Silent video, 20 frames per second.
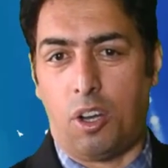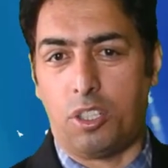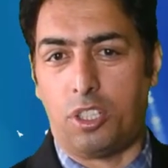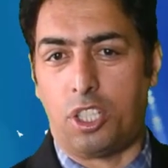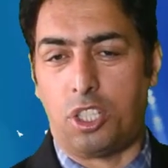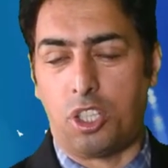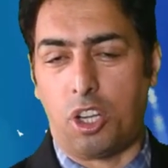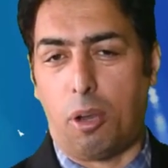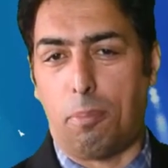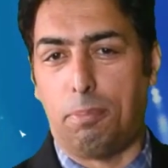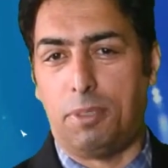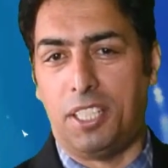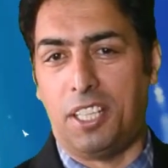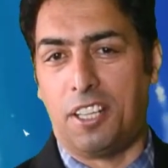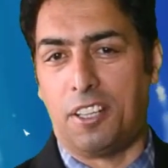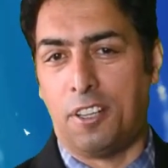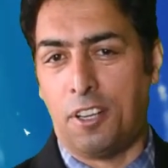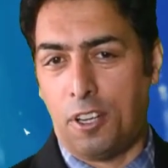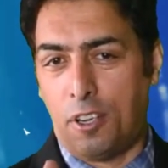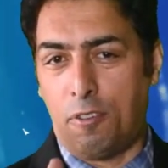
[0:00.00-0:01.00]
on the top
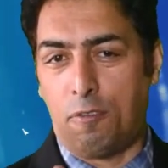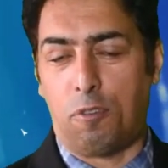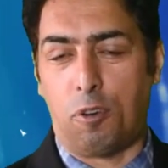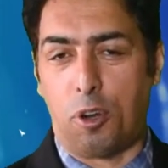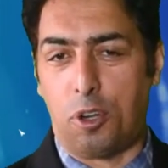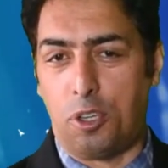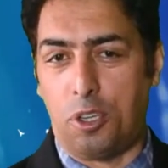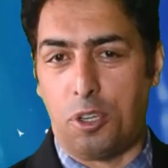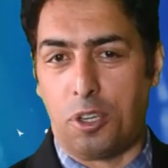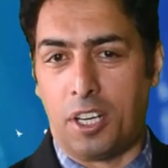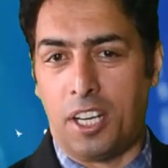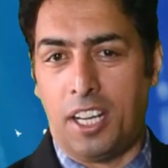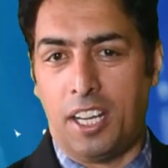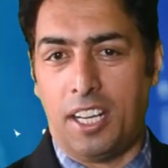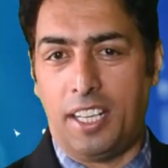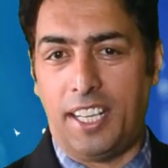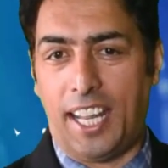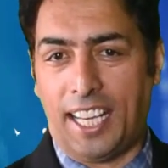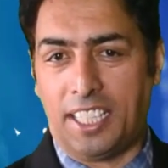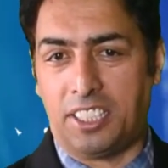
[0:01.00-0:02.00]
there for your
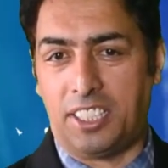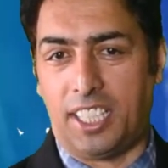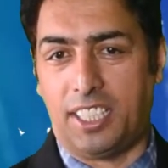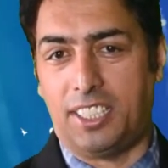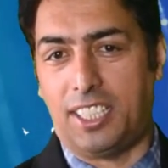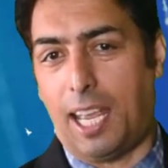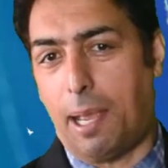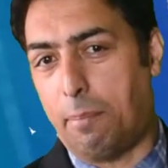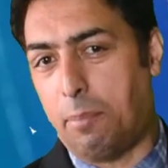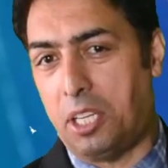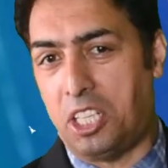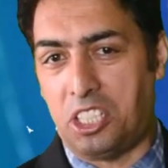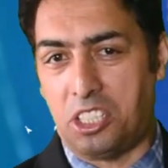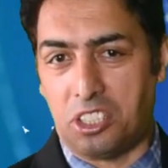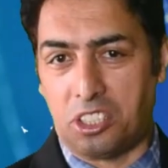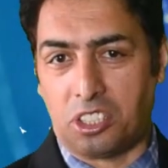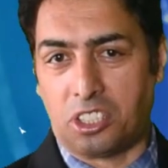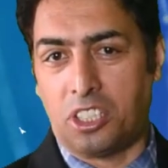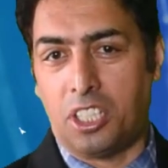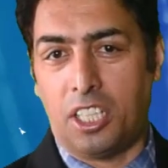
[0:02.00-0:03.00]
next
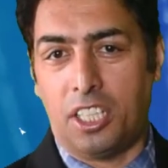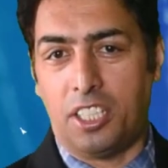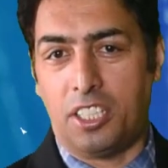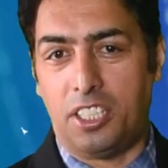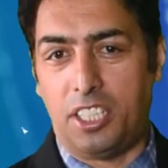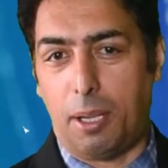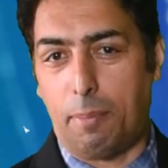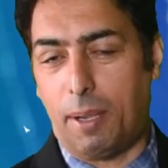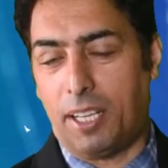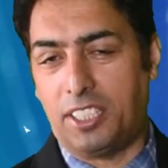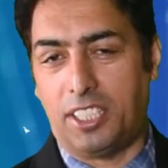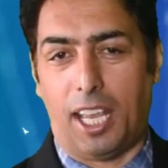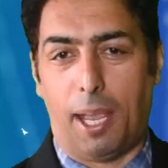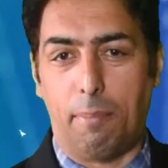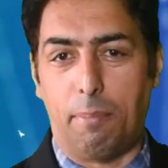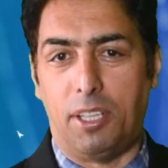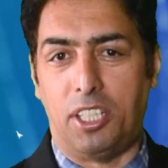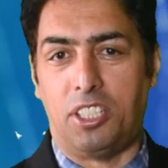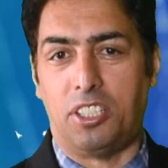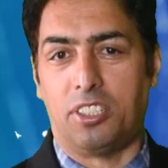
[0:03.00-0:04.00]
examinations, DM
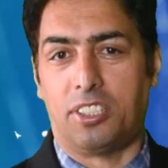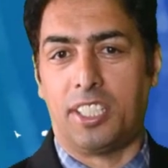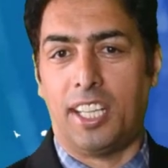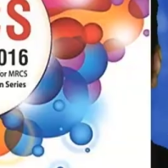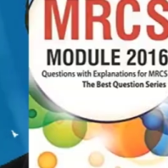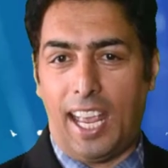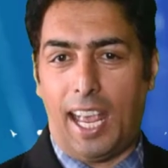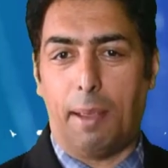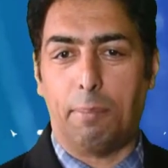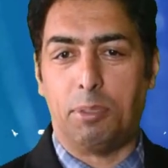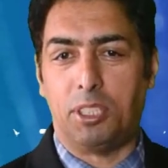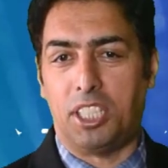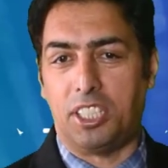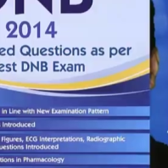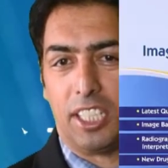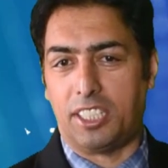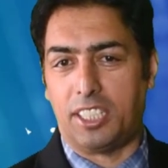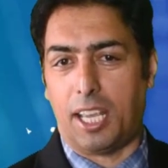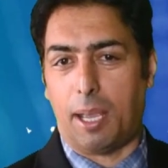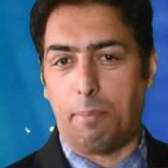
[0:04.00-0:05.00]
examinations,
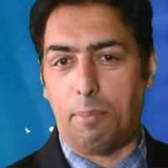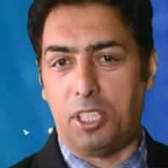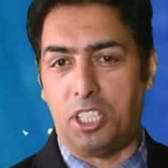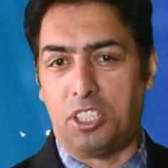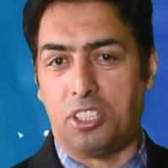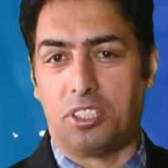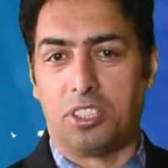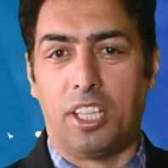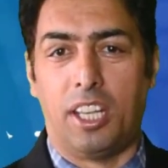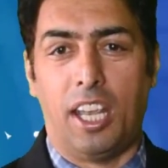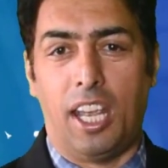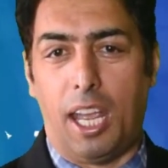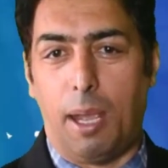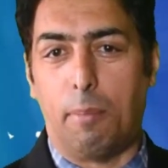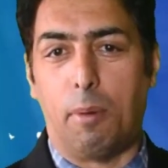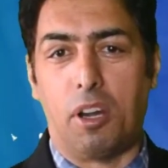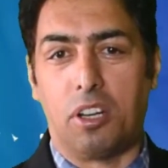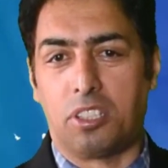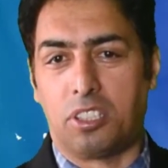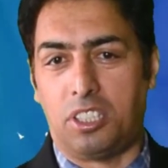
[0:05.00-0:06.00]
MCH examinations,
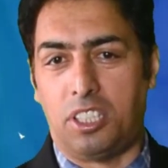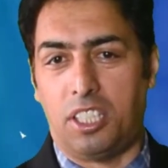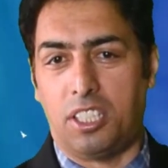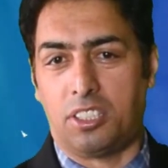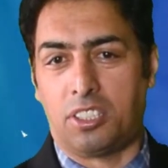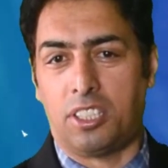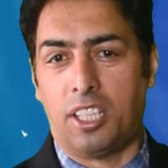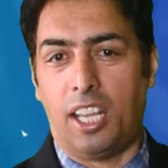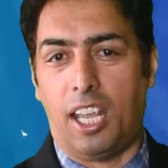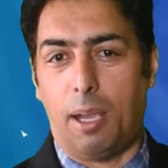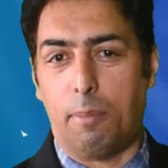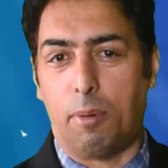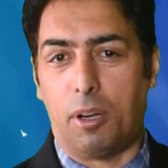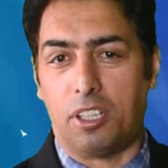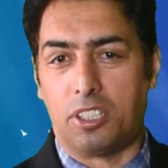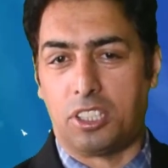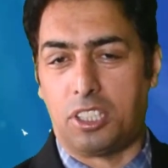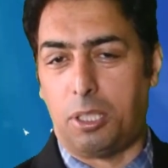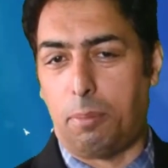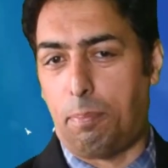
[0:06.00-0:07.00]
MRCS,
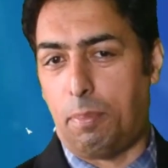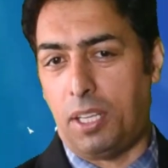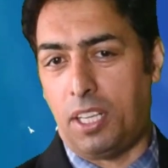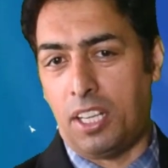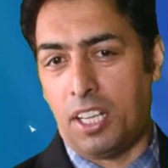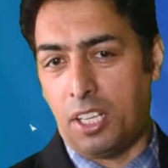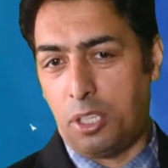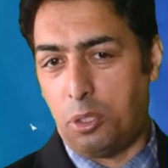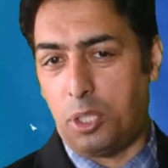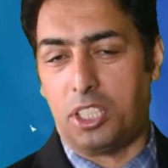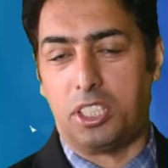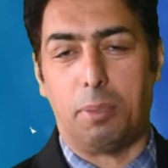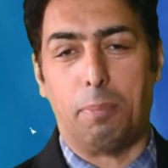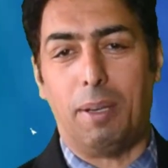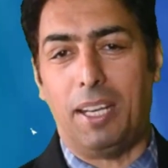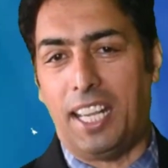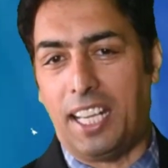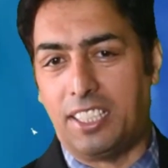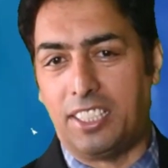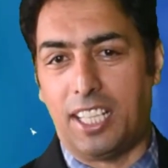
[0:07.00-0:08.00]
MRCP,
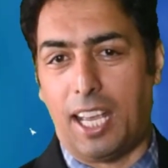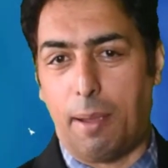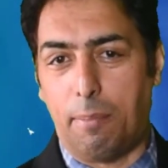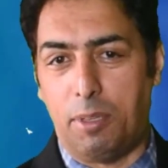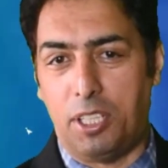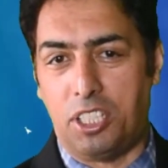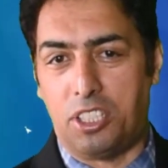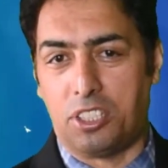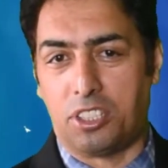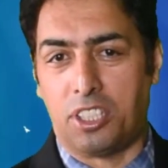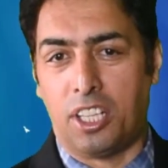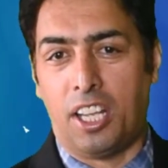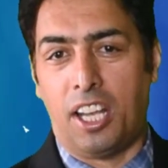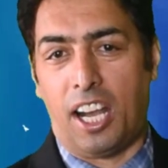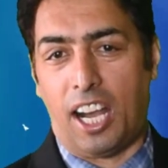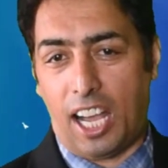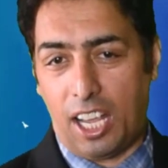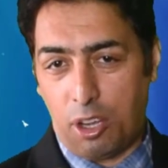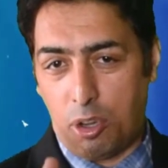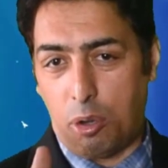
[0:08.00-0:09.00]
USMLE examinations.
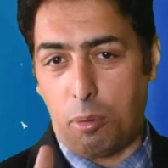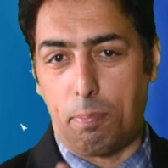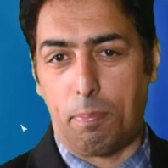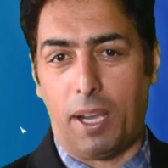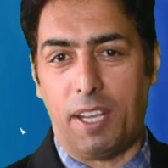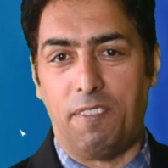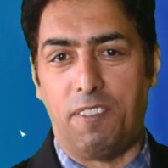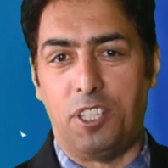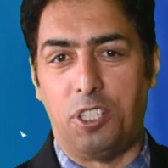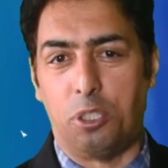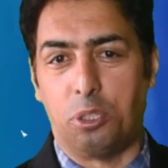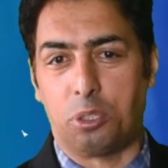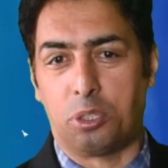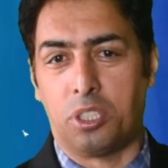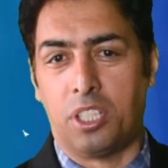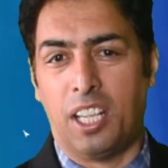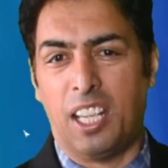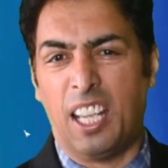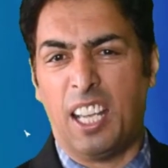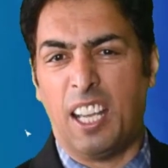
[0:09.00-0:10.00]
I hope my videos